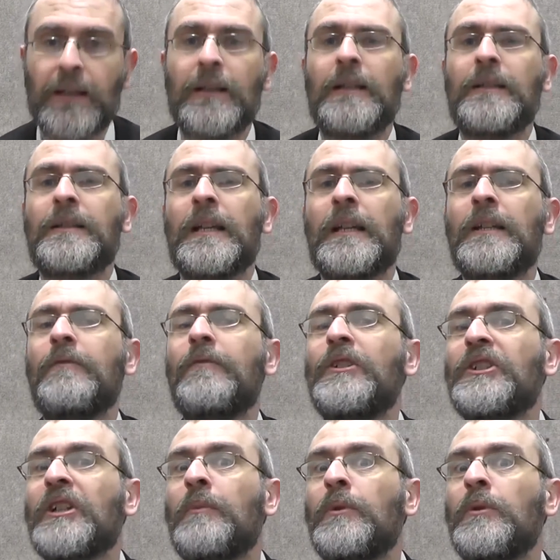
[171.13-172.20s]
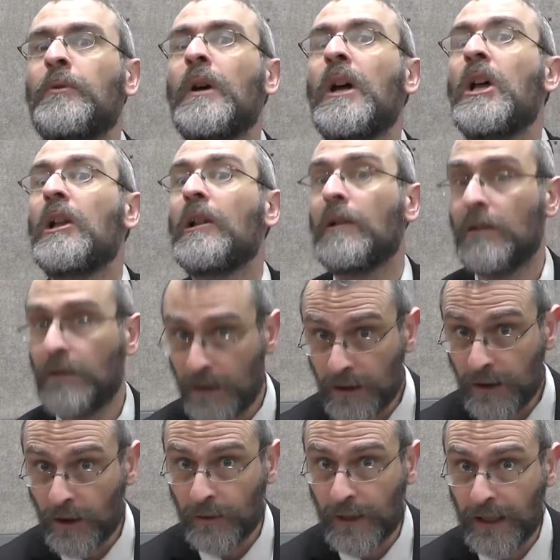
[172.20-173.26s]
He said, visham'u
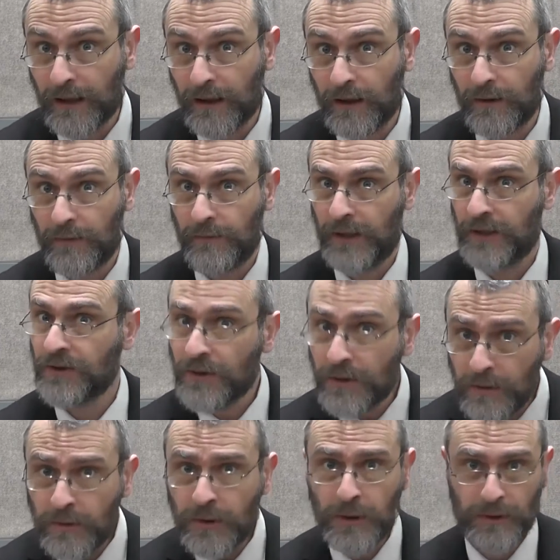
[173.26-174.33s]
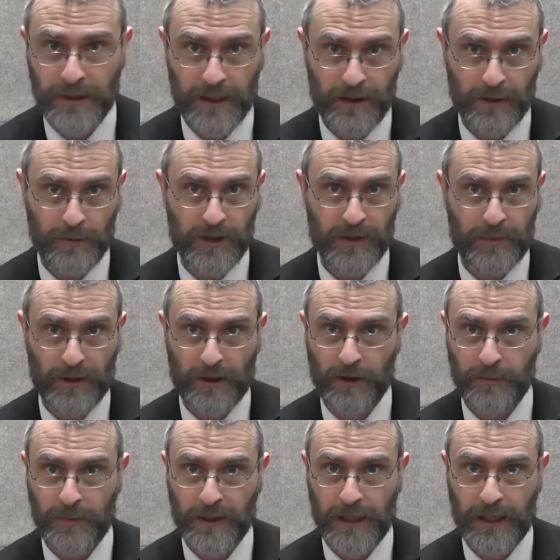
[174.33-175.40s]
likolecha. As soon as you say the words
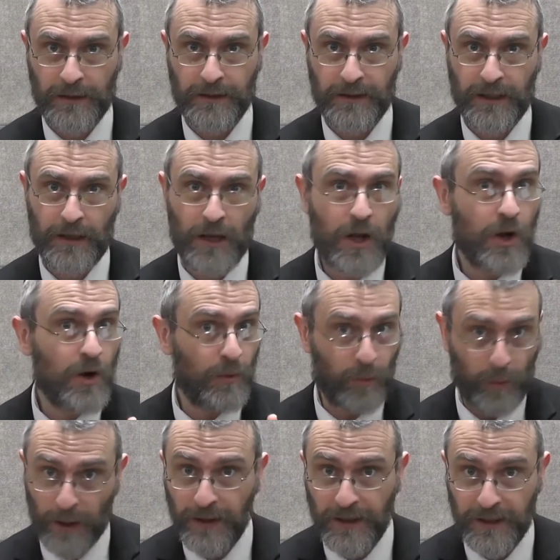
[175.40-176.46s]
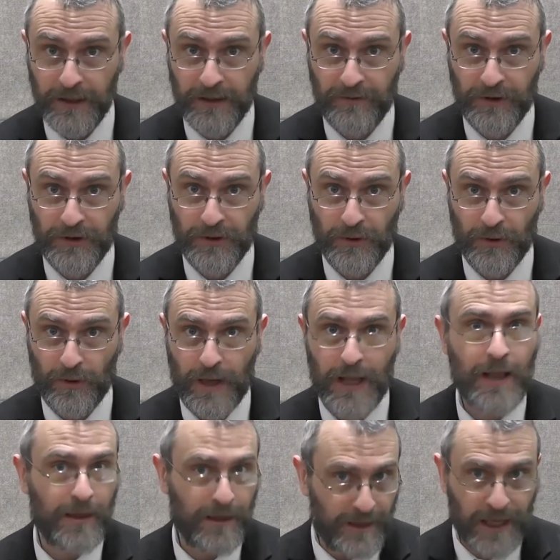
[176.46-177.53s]
pakod pakadati, one thing is for sure,
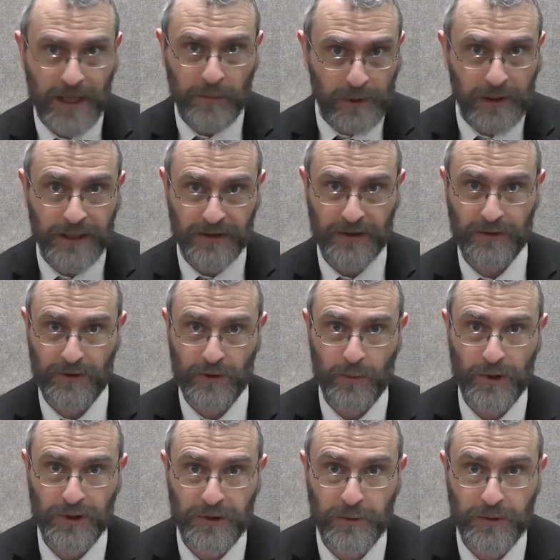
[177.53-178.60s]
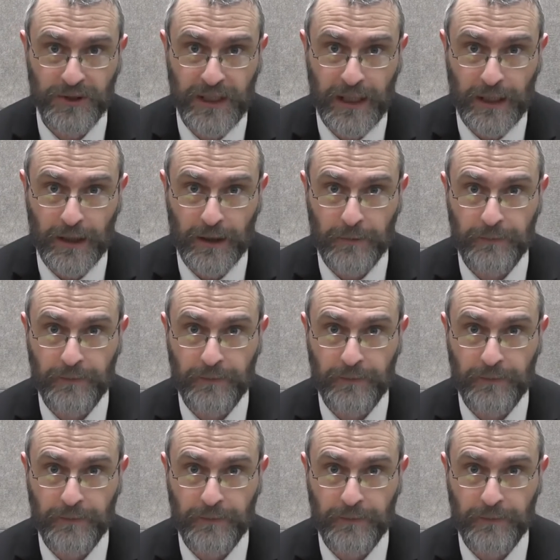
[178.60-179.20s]
they will listen to what you will say.